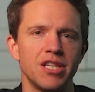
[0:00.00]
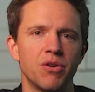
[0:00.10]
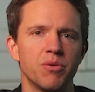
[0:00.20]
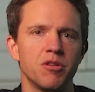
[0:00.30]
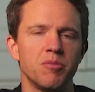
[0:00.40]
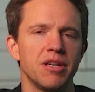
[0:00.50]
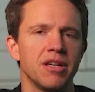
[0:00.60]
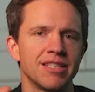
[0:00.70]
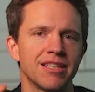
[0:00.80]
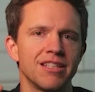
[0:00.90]
or would it be
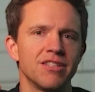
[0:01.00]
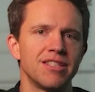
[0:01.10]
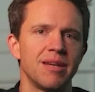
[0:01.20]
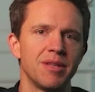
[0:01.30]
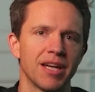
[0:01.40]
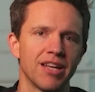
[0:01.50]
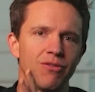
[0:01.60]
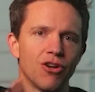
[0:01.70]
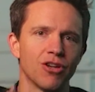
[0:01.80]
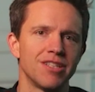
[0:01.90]
exactly the same, that kind of
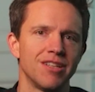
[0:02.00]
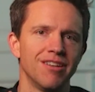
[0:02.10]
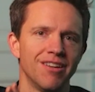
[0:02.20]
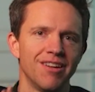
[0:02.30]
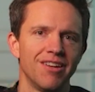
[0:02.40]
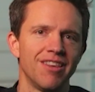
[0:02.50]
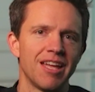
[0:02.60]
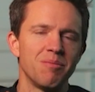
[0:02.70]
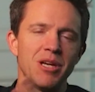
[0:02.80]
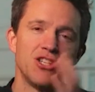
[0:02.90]
locked in
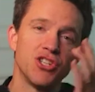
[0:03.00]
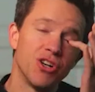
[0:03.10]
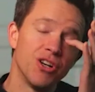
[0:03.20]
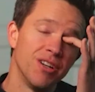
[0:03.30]
that major?